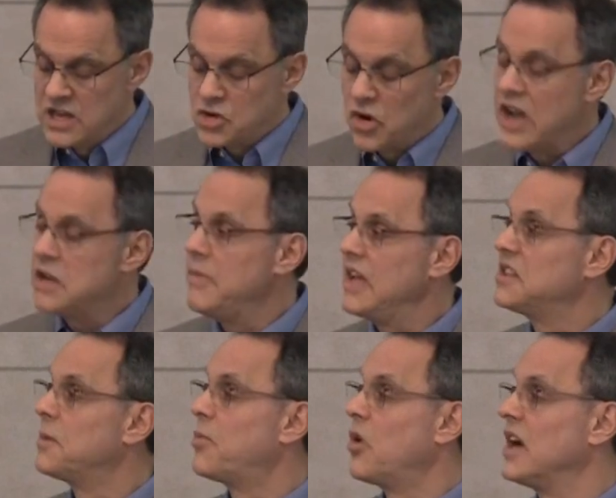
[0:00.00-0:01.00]
Try and
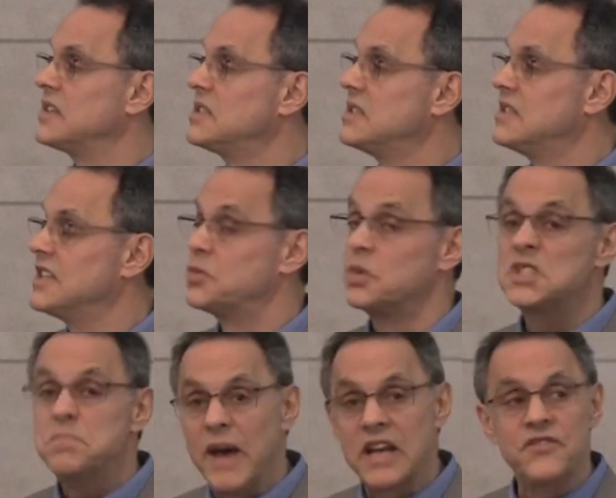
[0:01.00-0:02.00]
make the process as
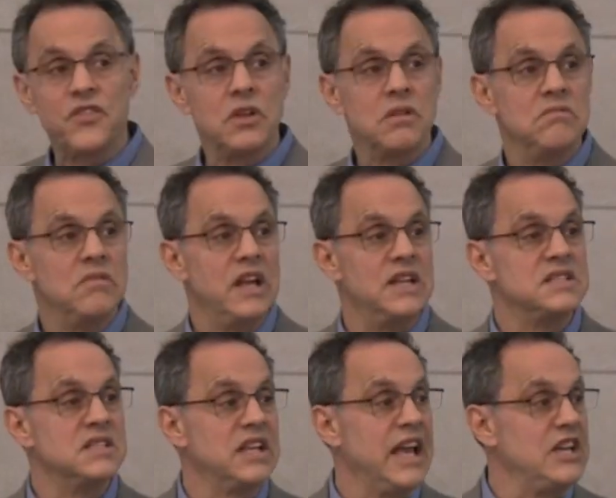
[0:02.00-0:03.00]
respectful and
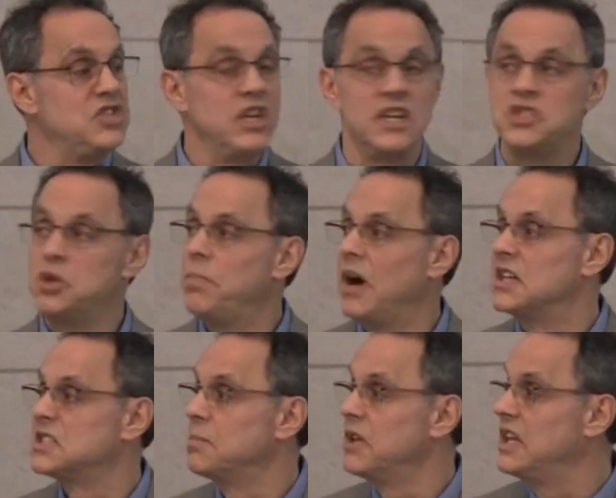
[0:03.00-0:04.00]
as engaging as you
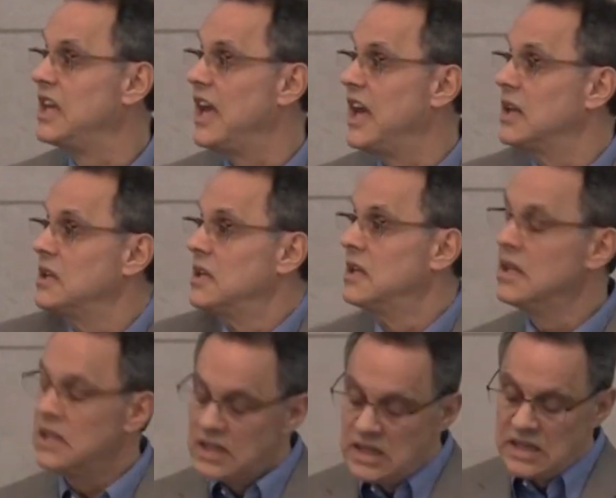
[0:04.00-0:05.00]
possibly can.
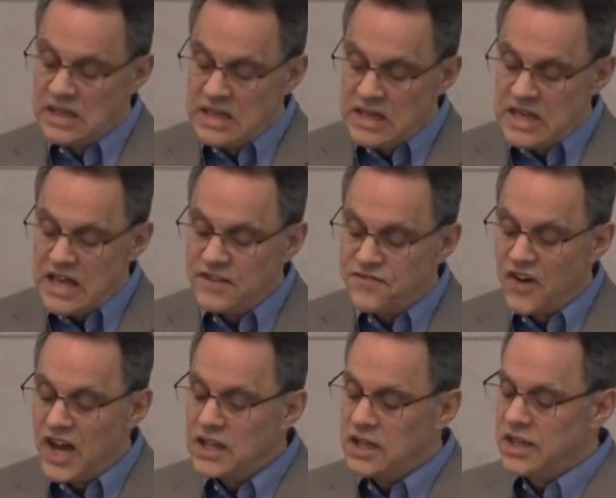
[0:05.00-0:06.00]
And
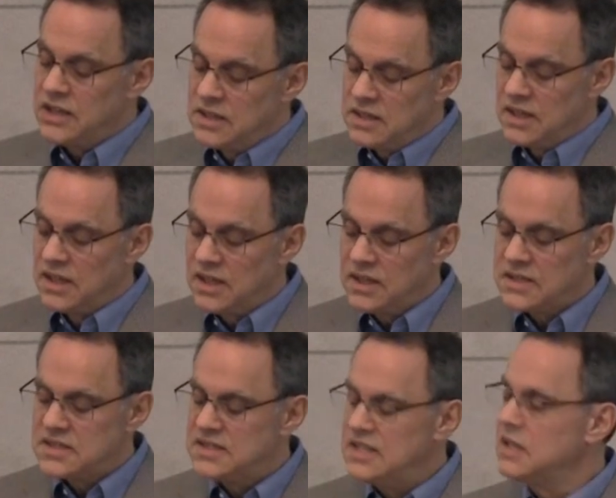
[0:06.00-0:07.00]
finally,
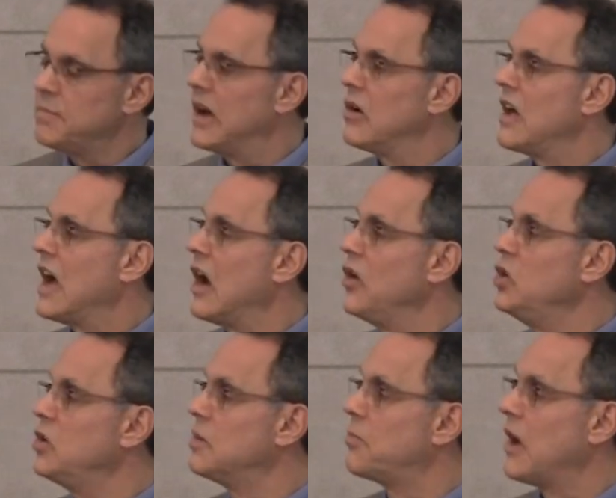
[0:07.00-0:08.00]
see about how
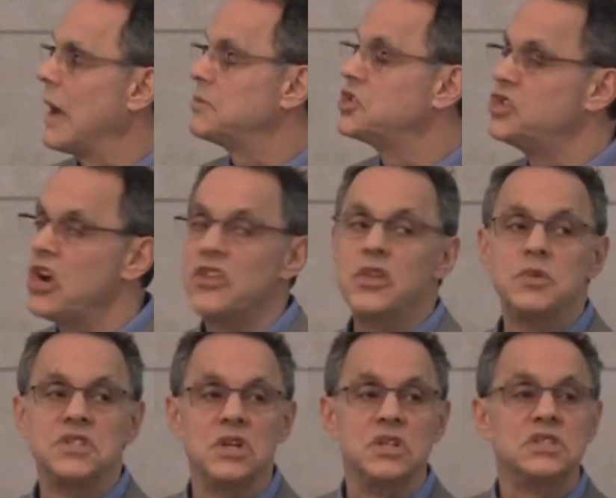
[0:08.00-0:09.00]
you could perhaps share the
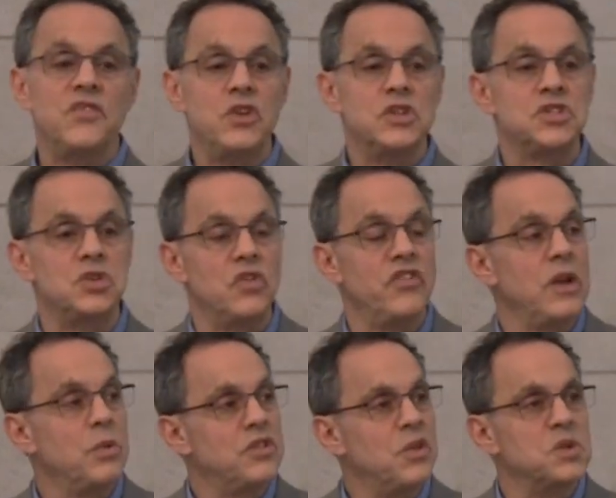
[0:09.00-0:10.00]
results of your survey
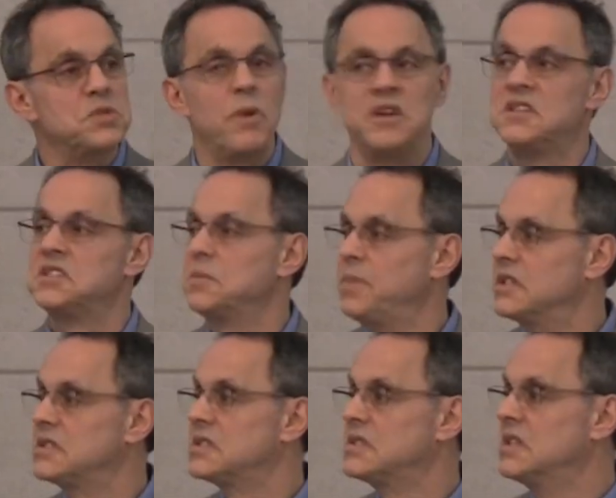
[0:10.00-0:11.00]
with those
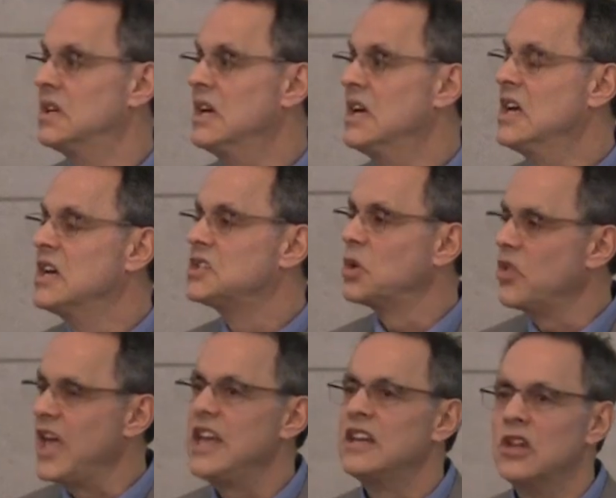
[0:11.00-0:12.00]
participants so
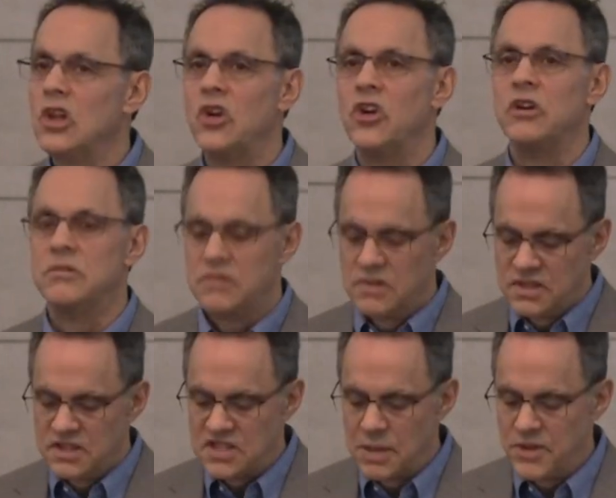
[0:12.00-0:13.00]
they can learn
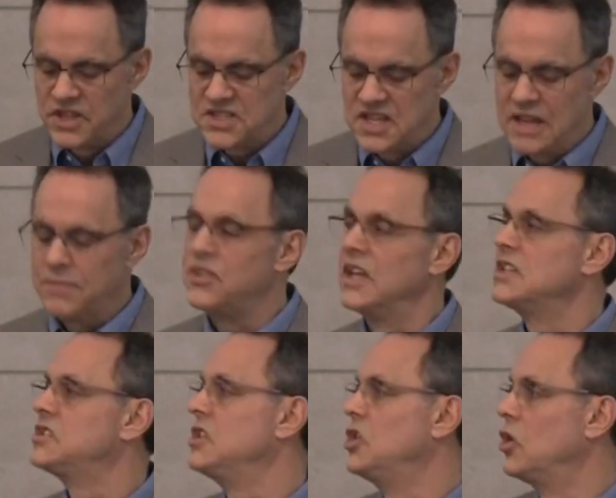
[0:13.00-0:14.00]
some of the same
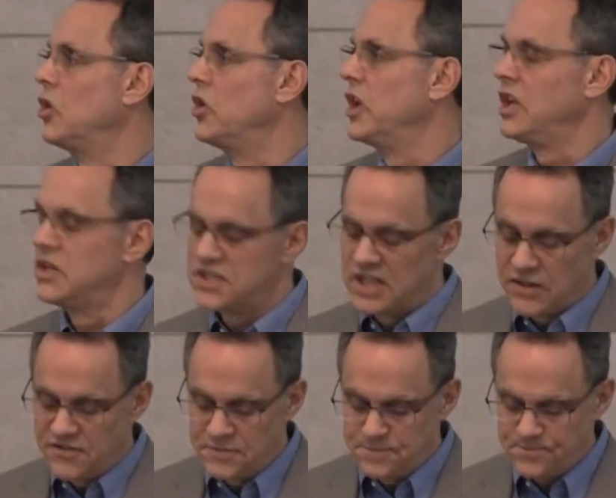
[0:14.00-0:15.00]
things that you're learning
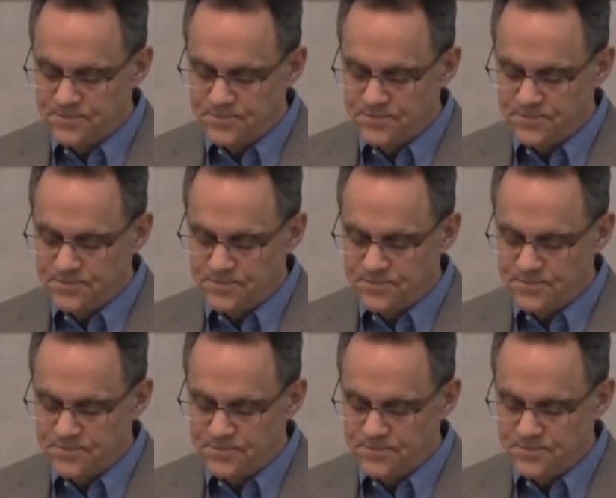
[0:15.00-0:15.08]
yourself.